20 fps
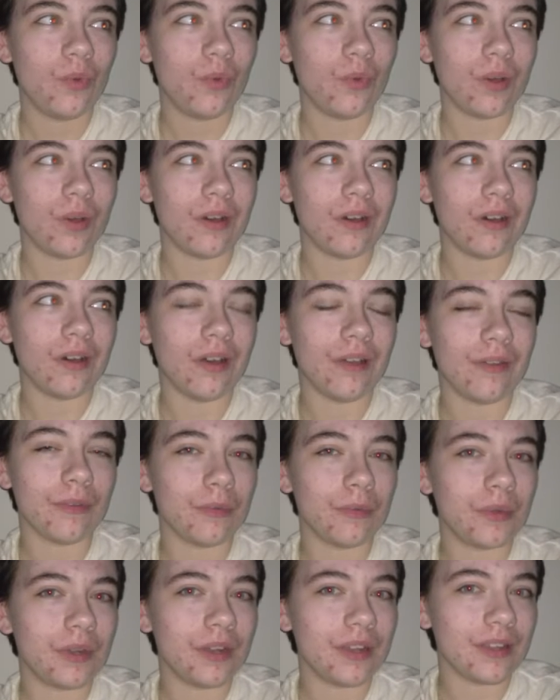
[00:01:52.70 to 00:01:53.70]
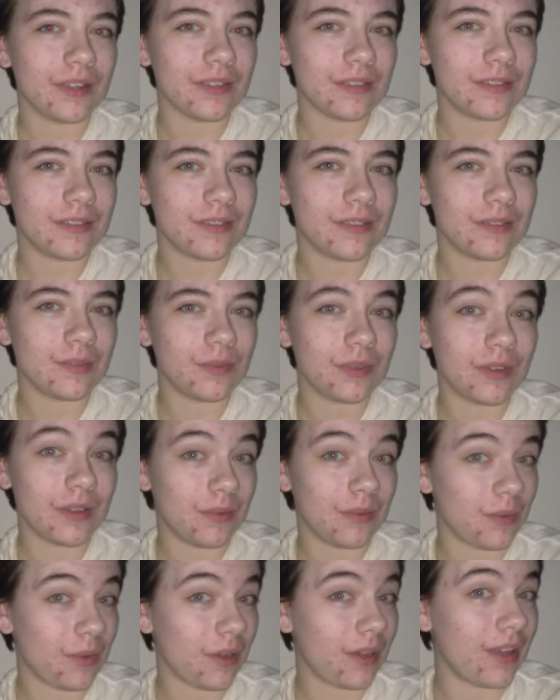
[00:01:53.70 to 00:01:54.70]
well, everybody else is doing
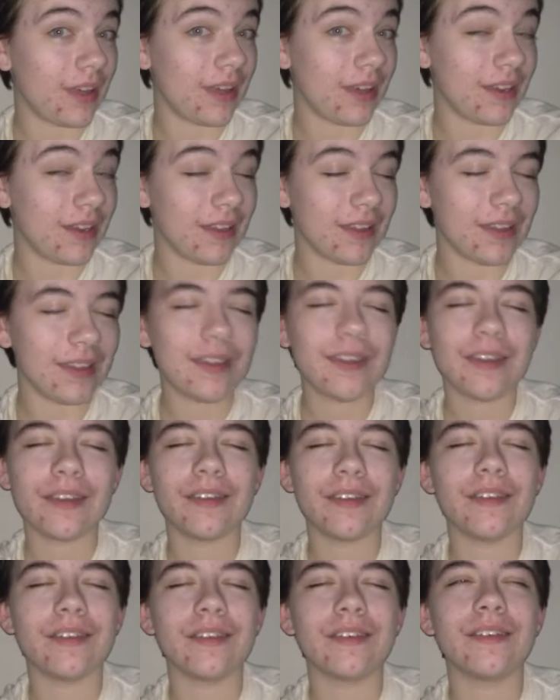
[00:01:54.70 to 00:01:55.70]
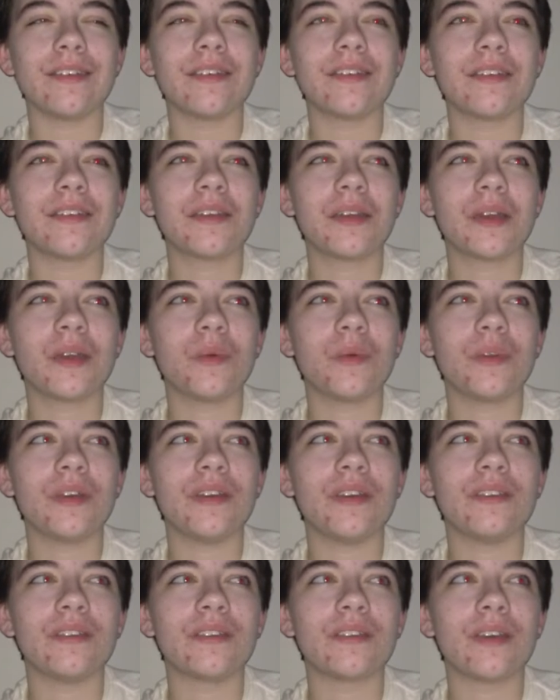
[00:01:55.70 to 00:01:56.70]
it, why can't I, kind of
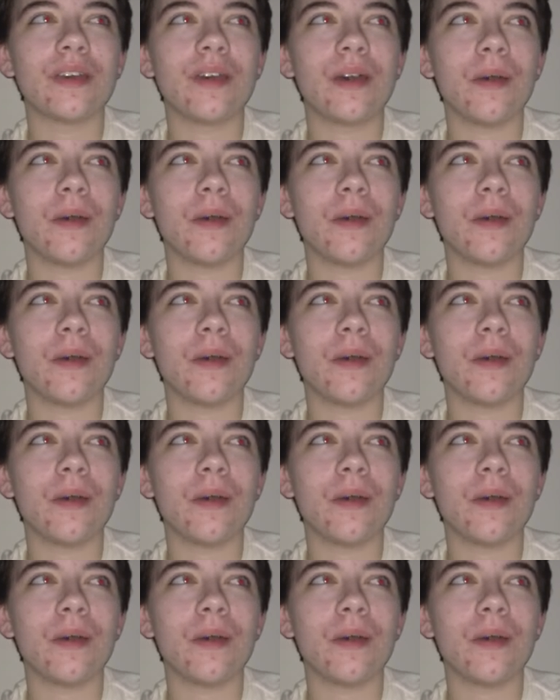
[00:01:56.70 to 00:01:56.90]
ways.